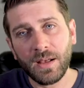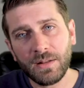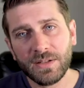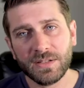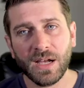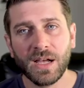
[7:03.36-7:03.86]
Now
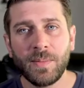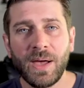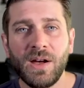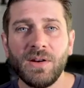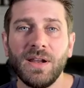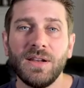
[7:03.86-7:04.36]
let's talk
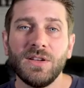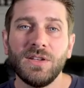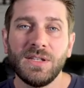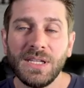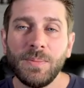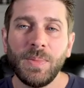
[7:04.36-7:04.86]
about
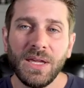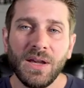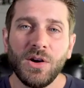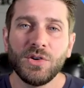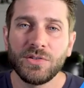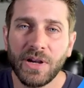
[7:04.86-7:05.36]

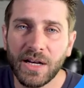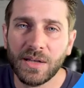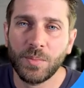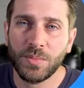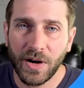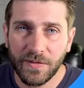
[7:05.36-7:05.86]
DPO,
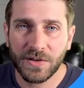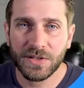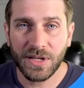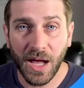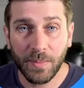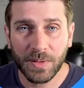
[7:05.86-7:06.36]
Direct
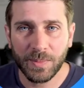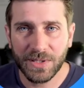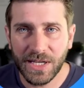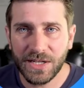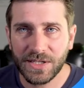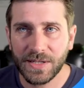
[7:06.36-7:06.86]
Preference
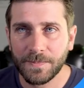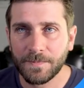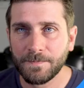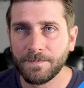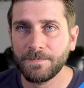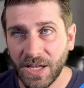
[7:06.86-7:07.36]
Optimization.
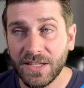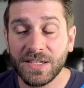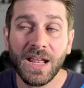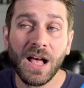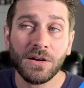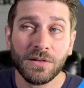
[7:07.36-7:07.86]
It's
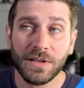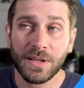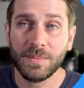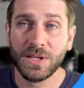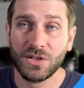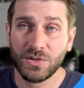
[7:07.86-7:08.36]
an
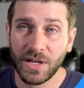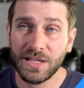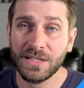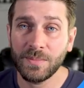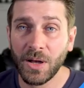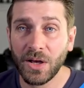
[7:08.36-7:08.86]
algorithm that
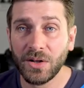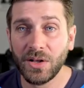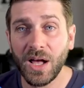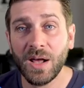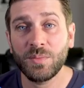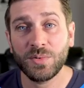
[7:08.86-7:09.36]
trains a model
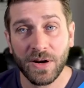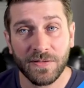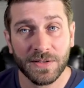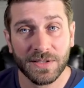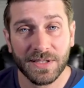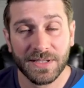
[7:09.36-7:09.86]
on
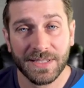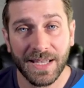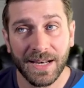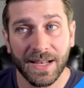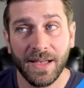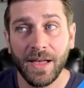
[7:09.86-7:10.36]
preferences
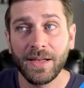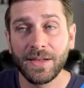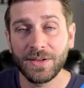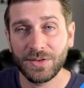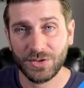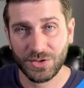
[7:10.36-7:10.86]
data
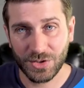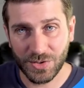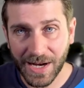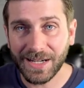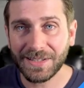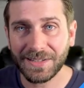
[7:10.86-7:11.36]

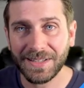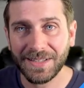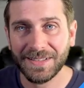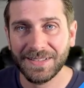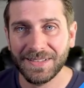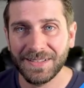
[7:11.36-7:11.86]
directly.